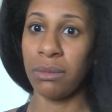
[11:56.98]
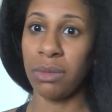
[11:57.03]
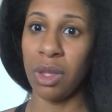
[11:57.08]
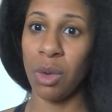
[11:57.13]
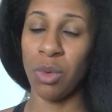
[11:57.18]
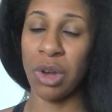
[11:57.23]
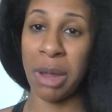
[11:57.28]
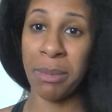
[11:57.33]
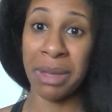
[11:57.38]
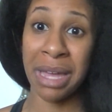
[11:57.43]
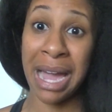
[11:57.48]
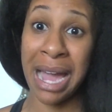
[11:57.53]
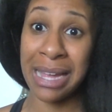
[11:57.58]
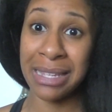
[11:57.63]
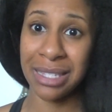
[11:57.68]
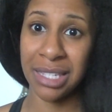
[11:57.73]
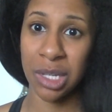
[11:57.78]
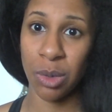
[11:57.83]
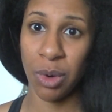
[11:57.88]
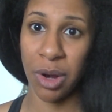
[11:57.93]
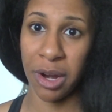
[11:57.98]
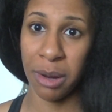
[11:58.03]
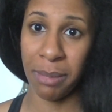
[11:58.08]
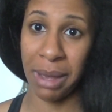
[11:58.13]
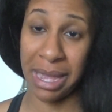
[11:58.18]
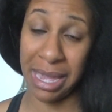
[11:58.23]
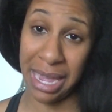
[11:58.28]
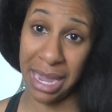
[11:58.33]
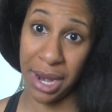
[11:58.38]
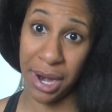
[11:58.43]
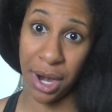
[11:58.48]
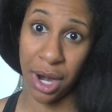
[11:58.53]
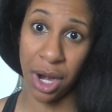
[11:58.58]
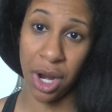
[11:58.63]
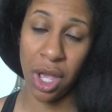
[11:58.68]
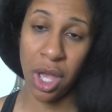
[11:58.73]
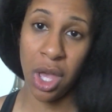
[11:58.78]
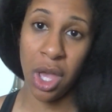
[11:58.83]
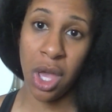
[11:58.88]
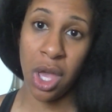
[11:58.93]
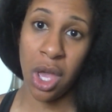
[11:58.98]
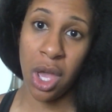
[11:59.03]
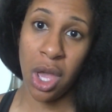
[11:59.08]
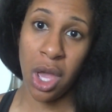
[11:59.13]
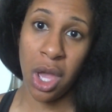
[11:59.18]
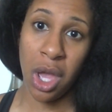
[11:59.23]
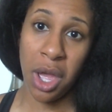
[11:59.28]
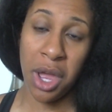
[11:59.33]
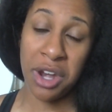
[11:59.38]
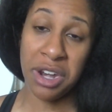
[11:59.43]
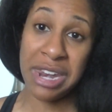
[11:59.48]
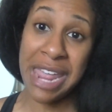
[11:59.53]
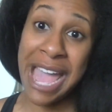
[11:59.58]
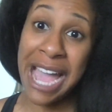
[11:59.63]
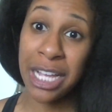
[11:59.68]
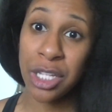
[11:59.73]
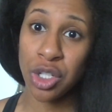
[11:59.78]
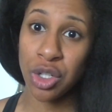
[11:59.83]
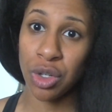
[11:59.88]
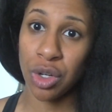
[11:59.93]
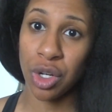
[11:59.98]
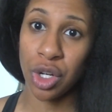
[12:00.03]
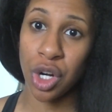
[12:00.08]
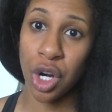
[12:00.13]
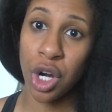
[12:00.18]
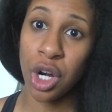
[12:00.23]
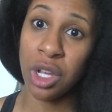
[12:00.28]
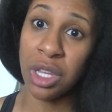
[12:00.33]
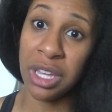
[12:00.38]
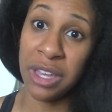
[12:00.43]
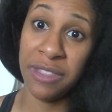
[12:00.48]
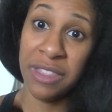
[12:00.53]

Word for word: when I'm constantly wearing my hair natural or curly,